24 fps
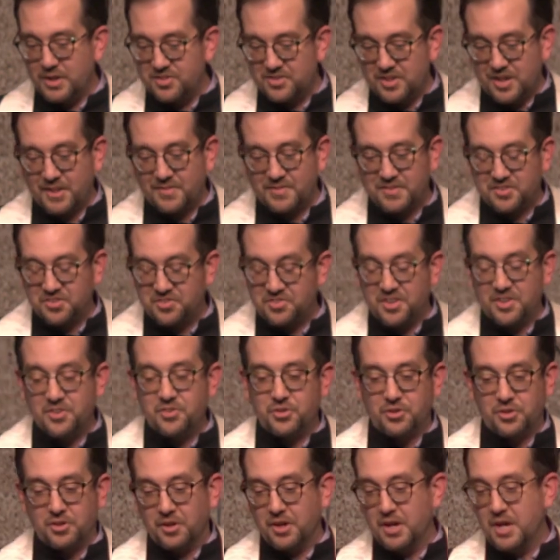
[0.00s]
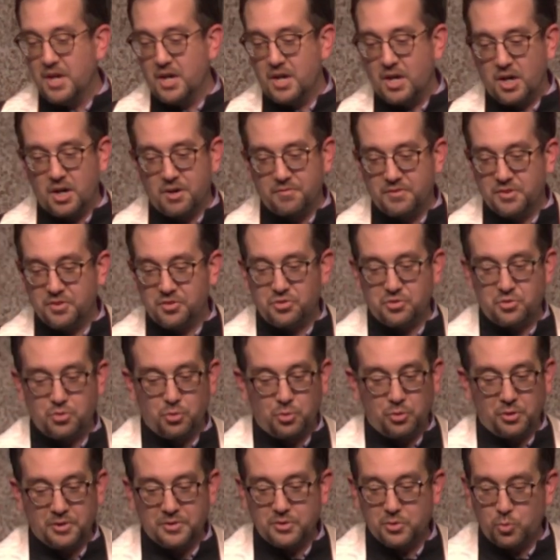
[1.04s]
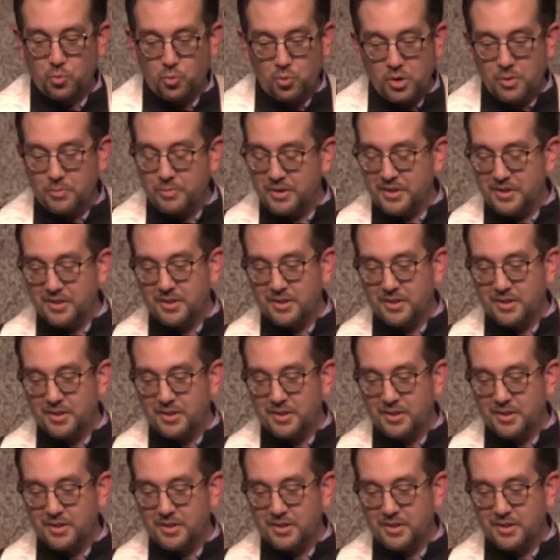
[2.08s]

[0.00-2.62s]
at the center of this story, the woman